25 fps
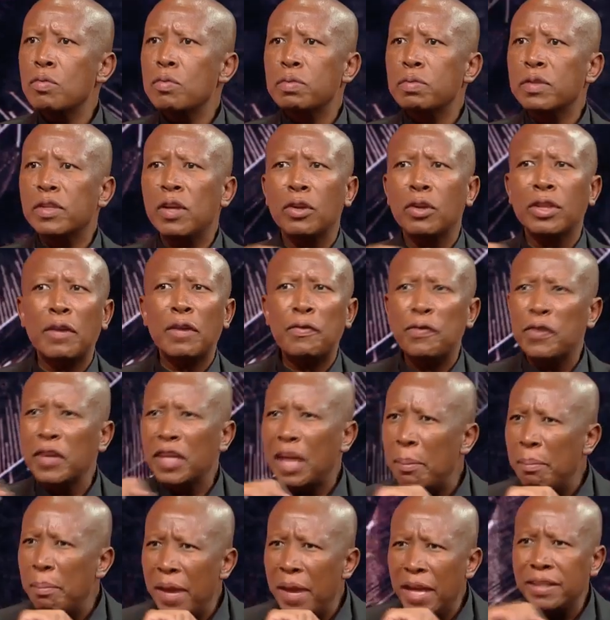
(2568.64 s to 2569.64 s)
South
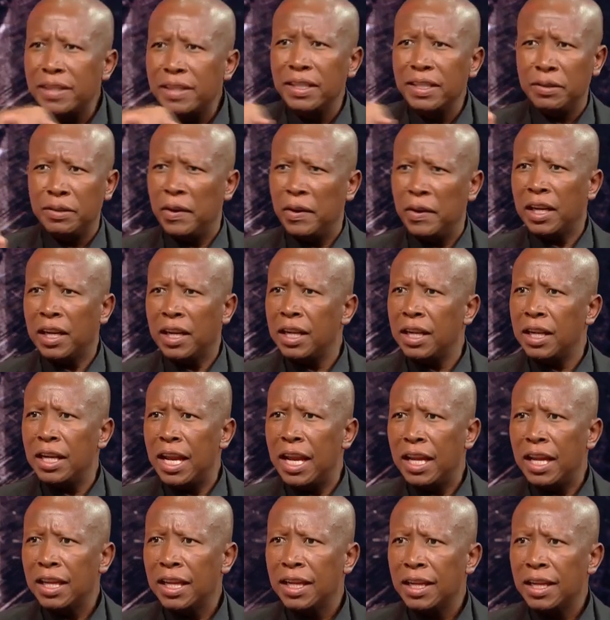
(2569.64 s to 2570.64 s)
Africa makes it very
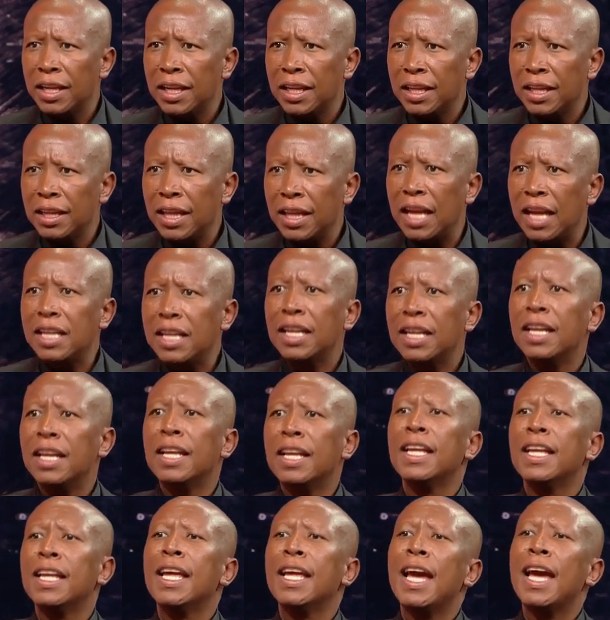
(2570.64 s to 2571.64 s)
clear that
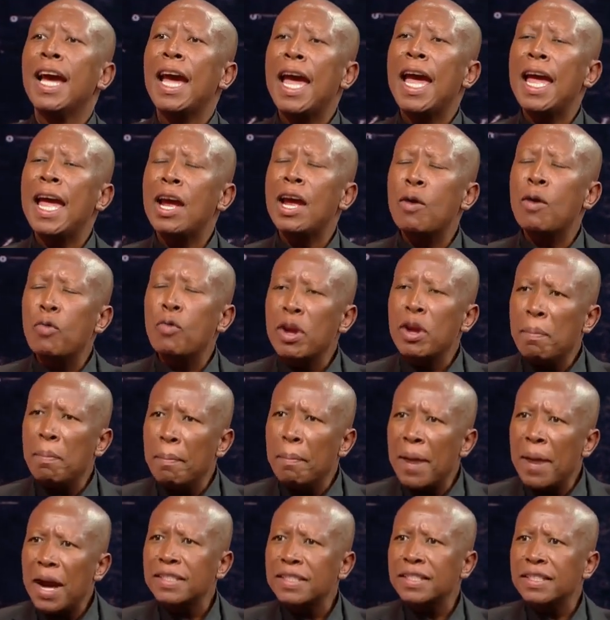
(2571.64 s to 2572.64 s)
we
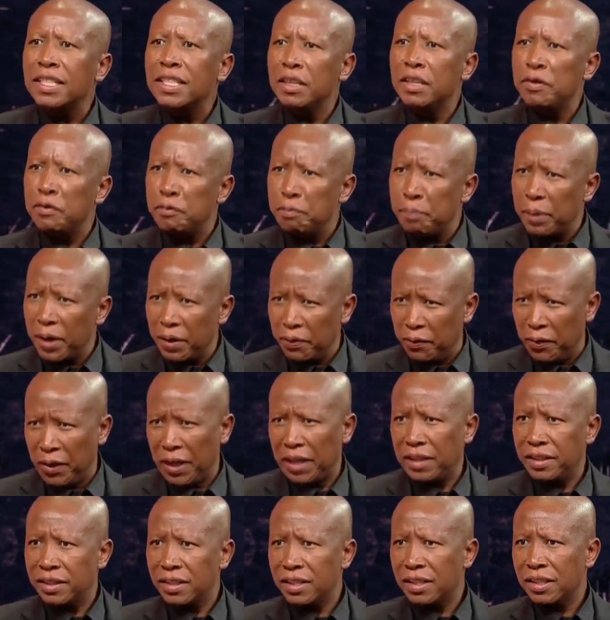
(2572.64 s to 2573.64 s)
must give
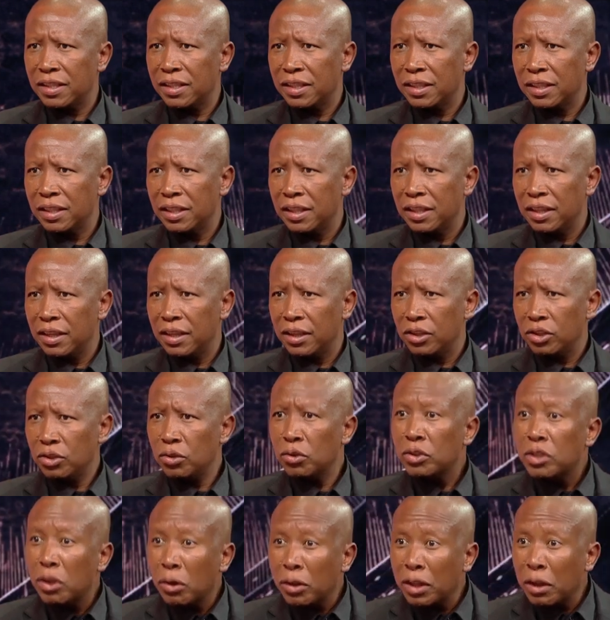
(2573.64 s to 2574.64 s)
preference
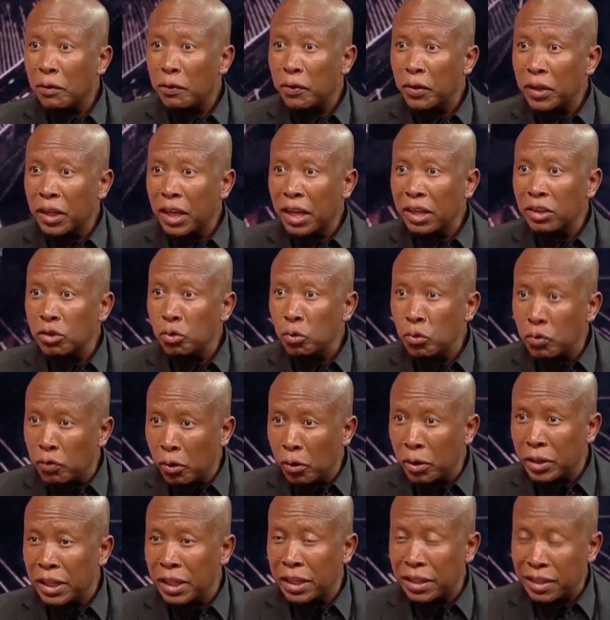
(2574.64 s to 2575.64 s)
to South Africans who've
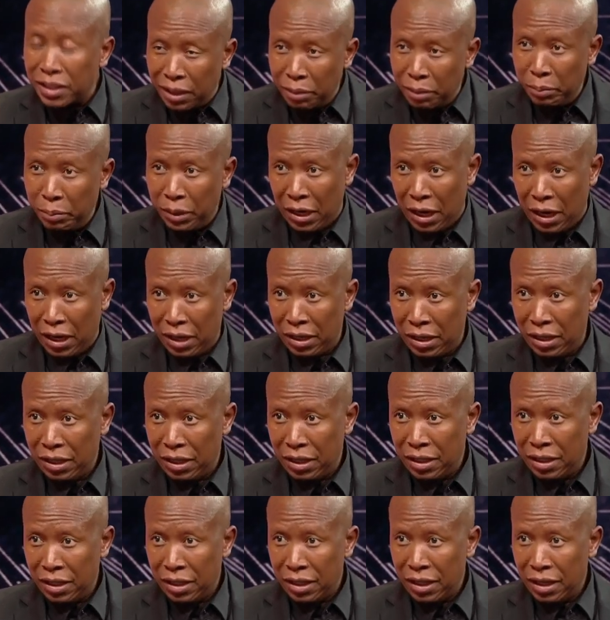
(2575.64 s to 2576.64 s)
got the similar
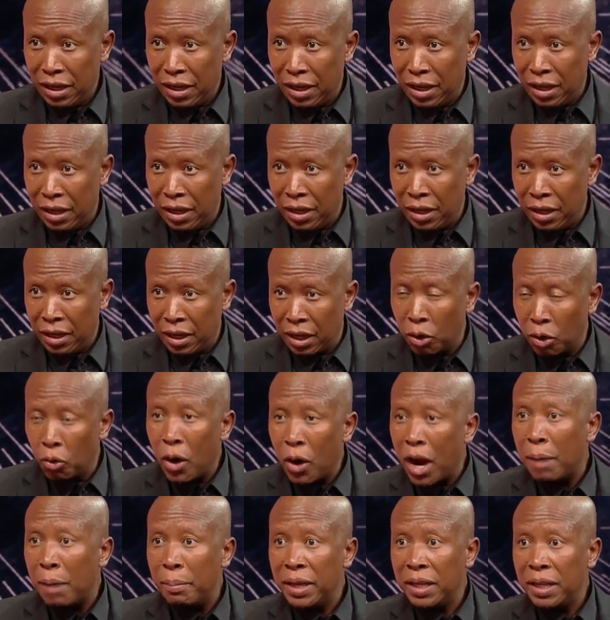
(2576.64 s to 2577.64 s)

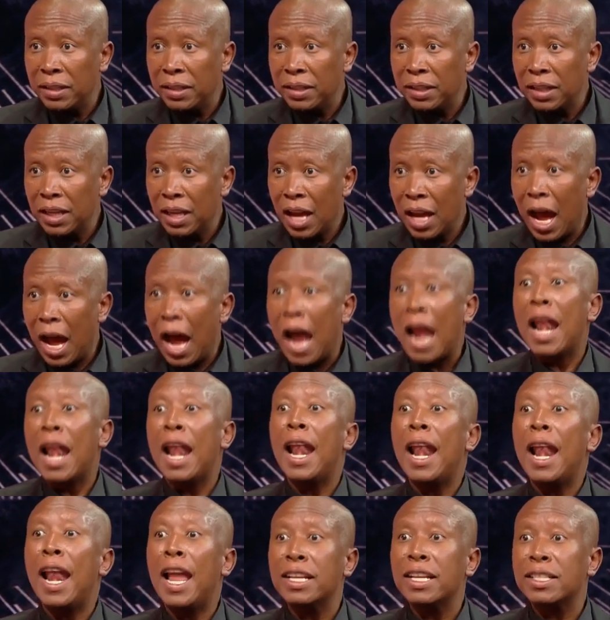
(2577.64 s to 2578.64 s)
requirement.
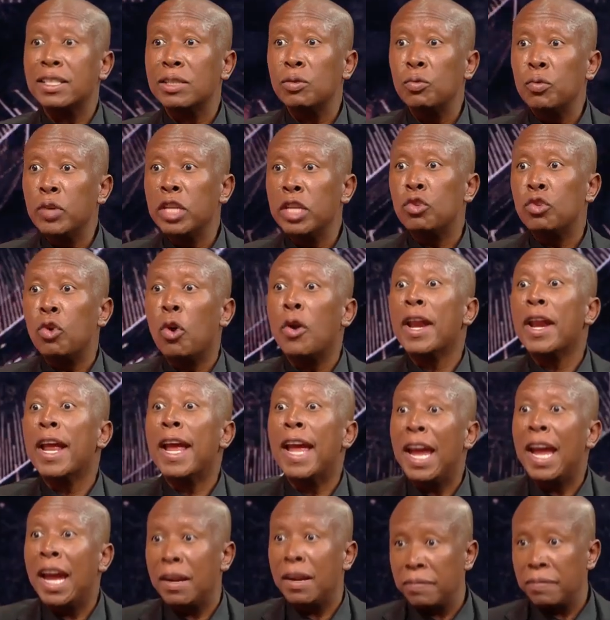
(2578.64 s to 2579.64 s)
Unless we don't
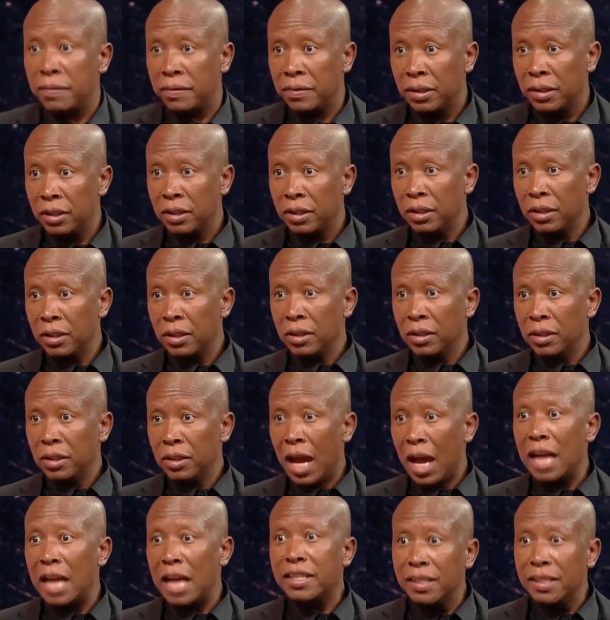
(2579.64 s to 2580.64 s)
have
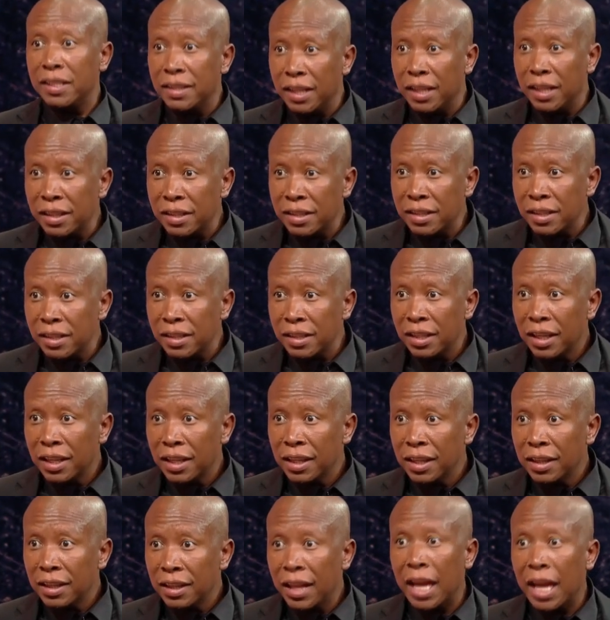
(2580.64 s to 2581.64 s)
artisans,
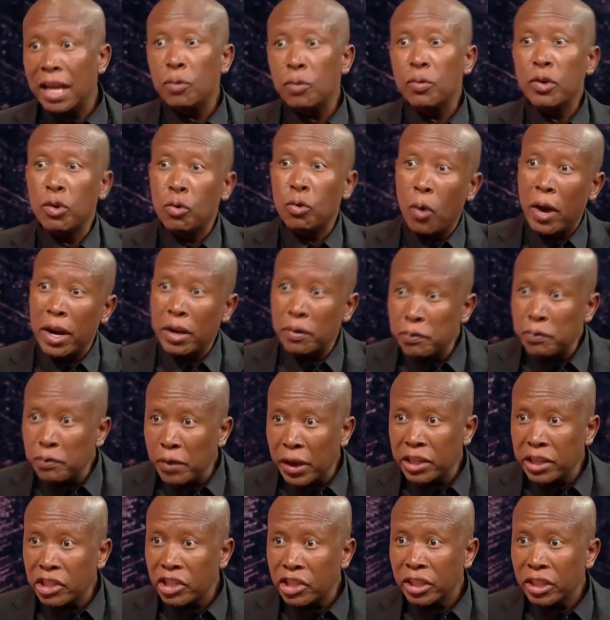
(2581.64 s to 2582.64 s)
then we go and
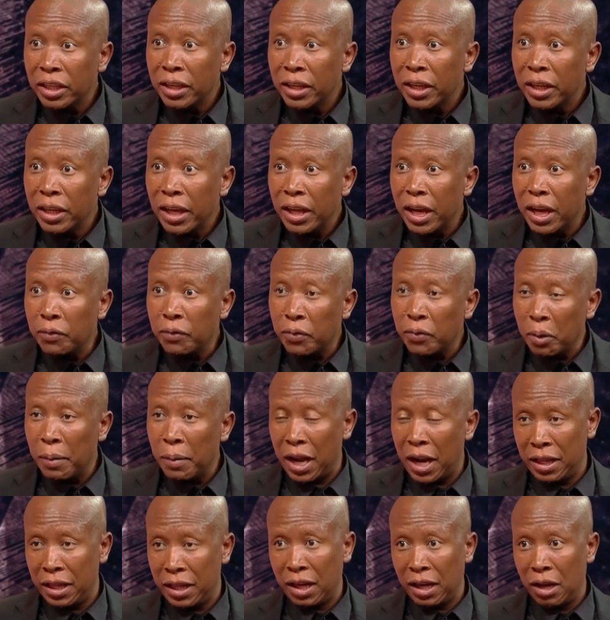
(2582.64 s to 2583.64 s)
fetch from
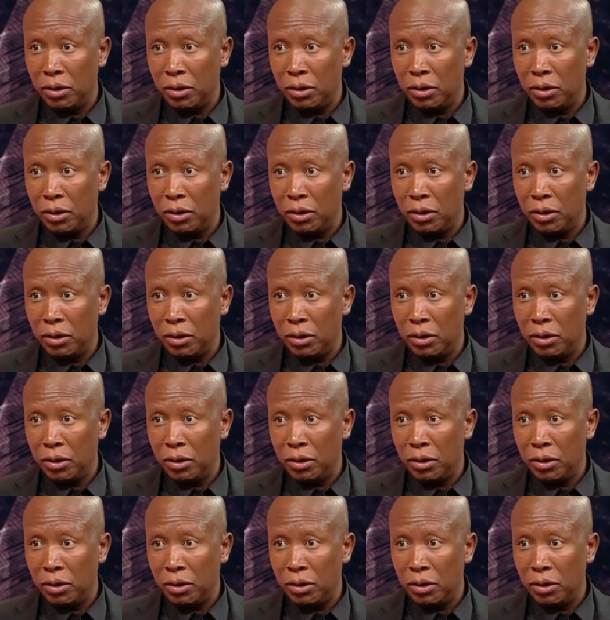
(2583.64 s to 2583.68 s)
other